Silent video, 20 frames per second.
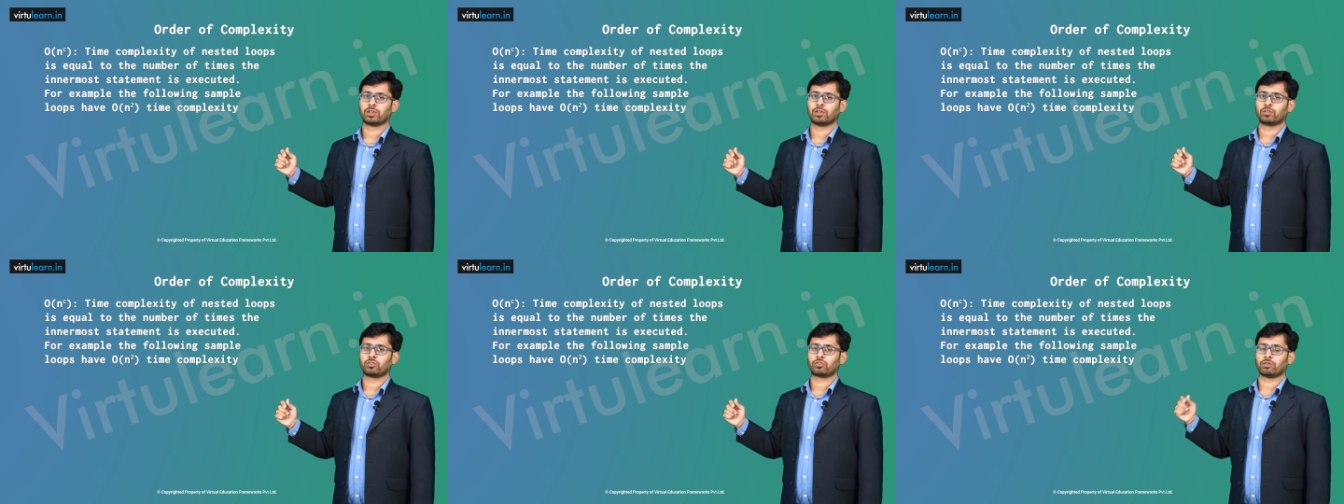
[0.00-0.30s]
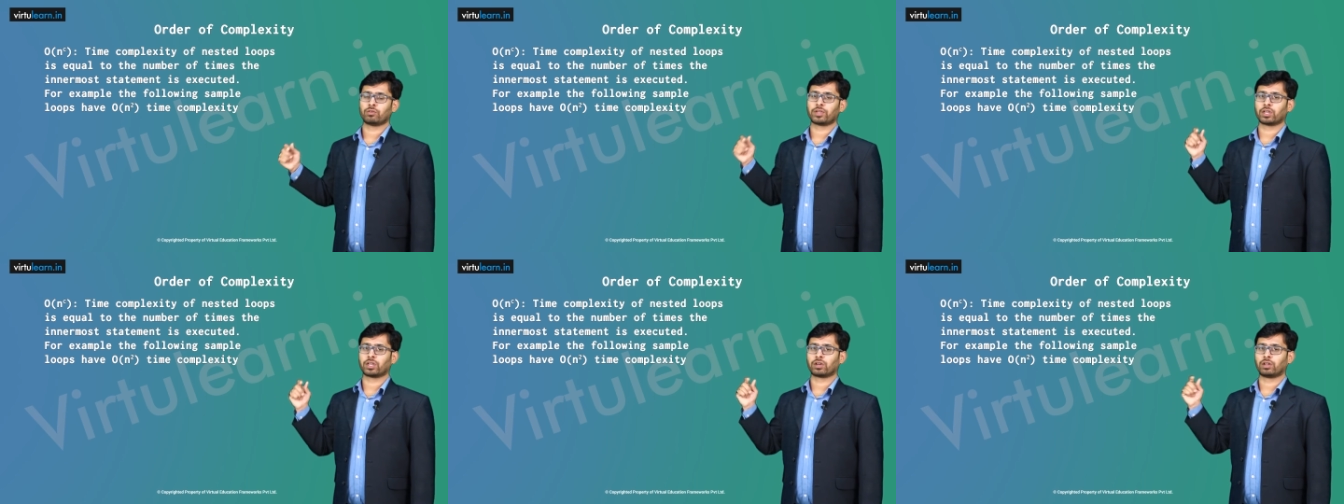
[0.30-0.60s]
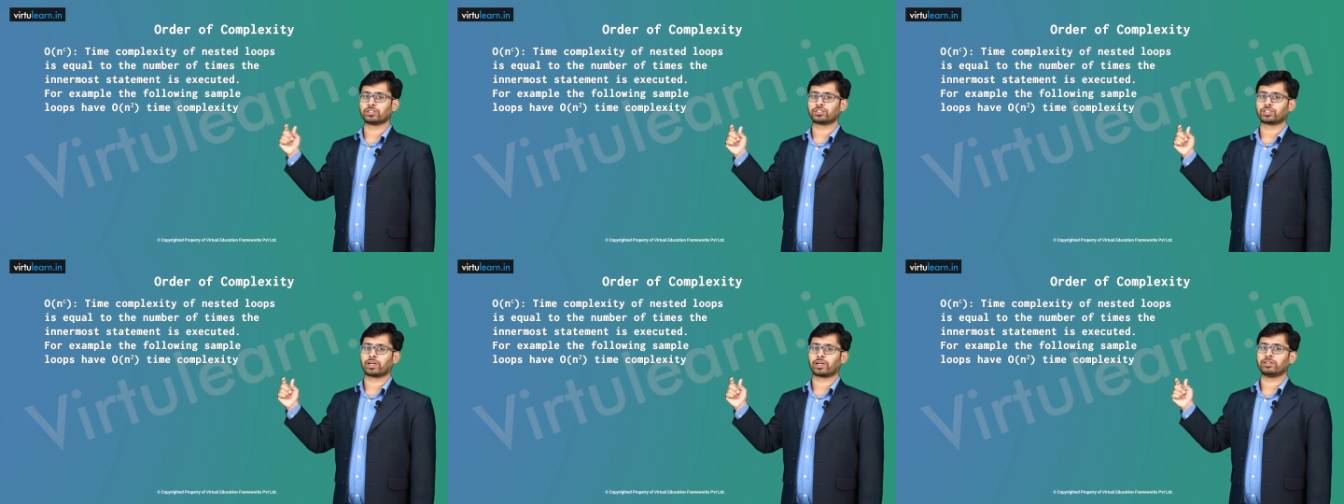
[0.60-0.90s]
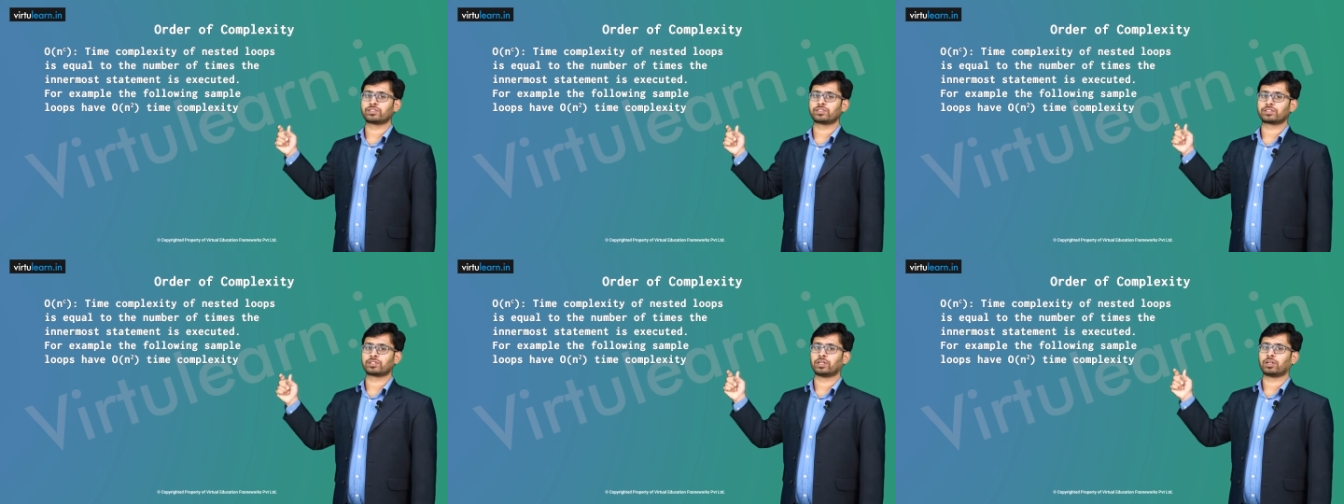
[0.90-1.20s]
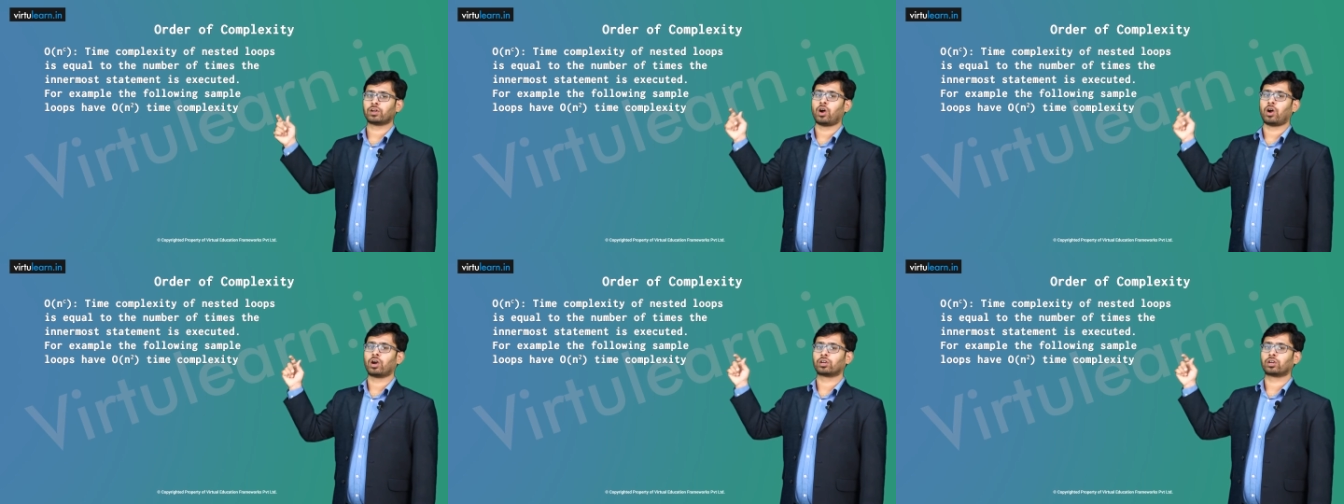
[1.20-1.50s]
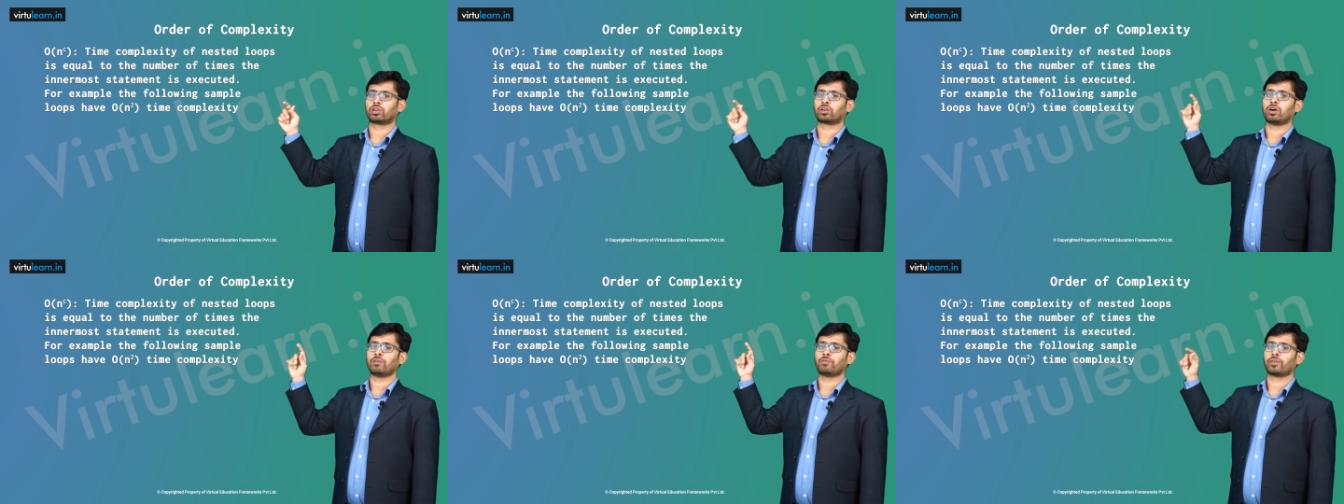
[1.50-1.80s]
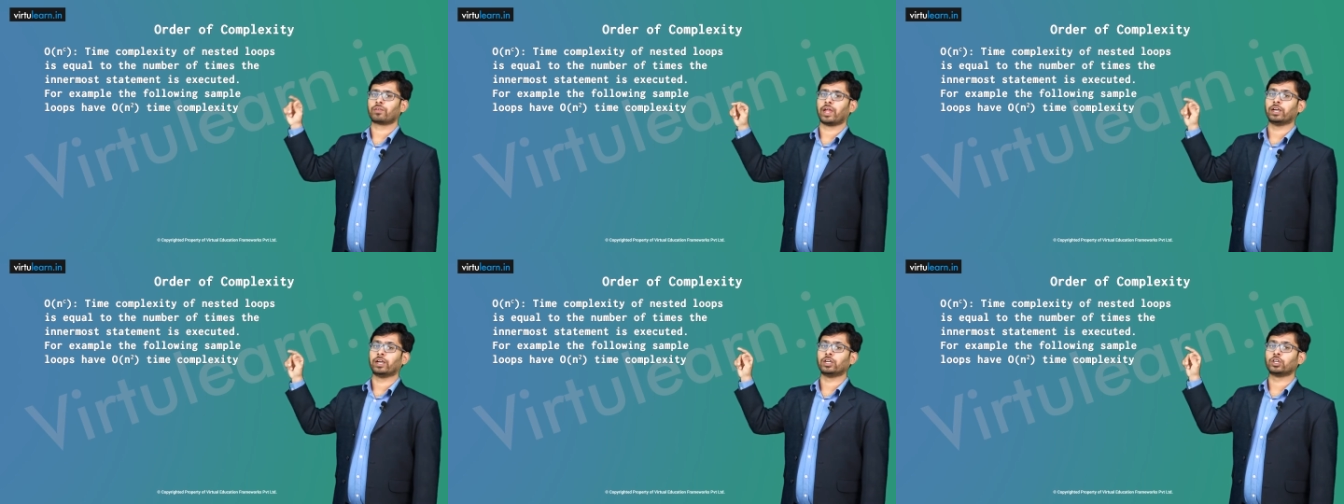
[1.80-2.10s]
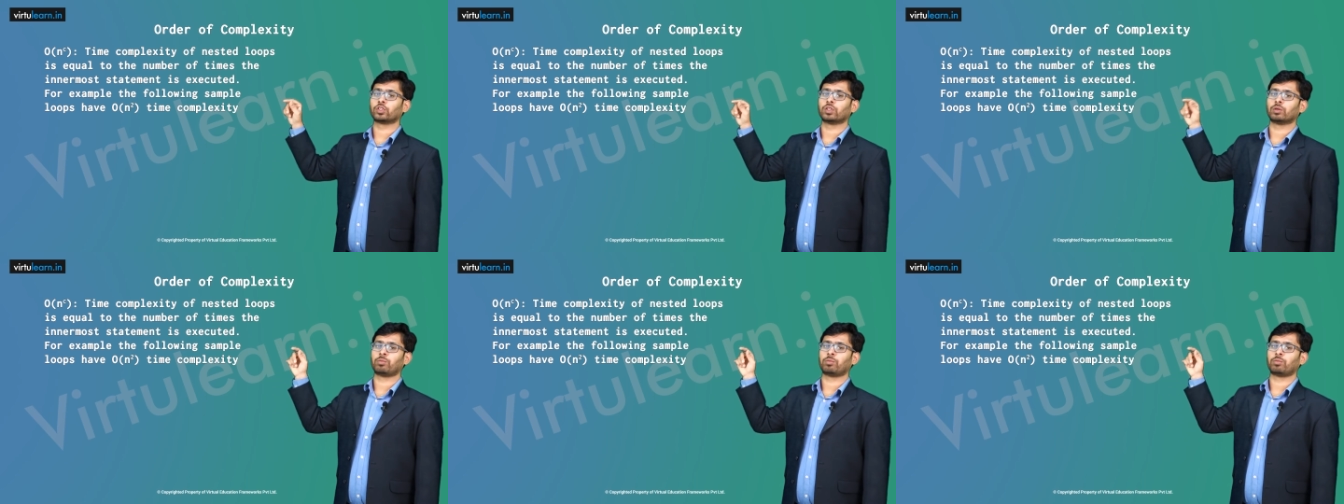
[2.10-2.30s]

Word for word: So we can also consider order of n to the